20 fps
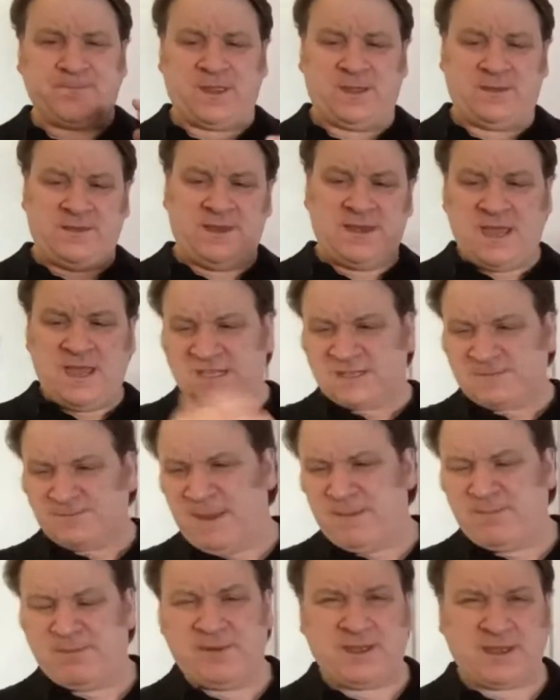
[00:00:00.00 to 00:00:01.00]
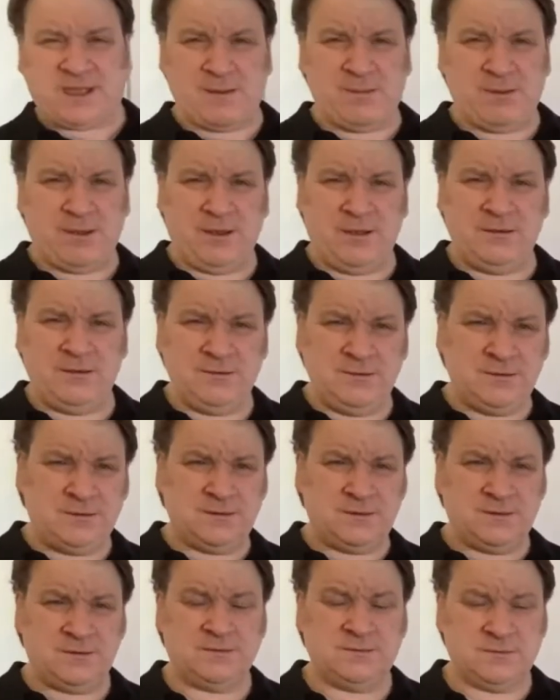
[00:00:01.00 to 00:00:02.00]
the next people that come along
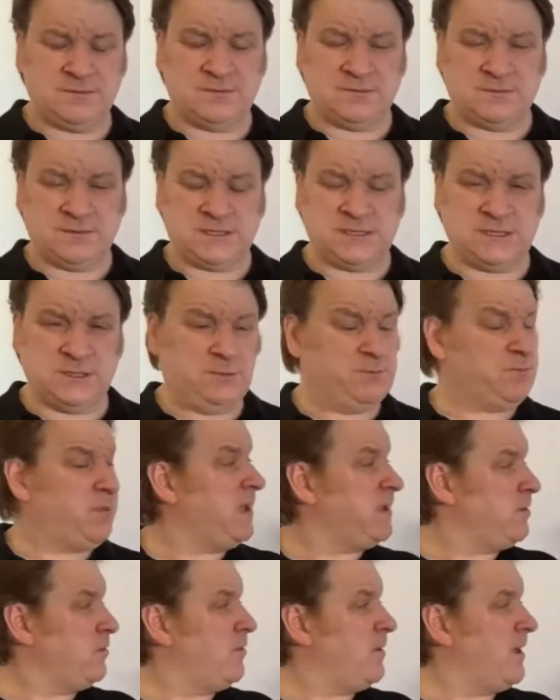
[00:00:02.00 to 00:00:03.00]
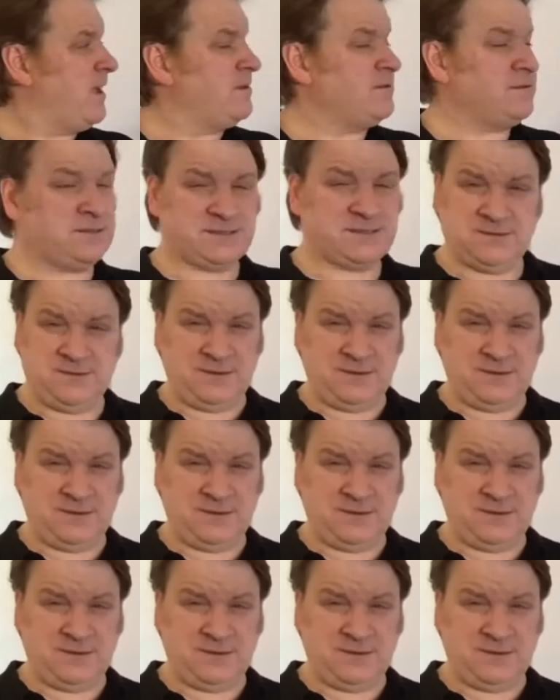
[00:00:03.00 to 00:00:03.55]
to buy your house, well,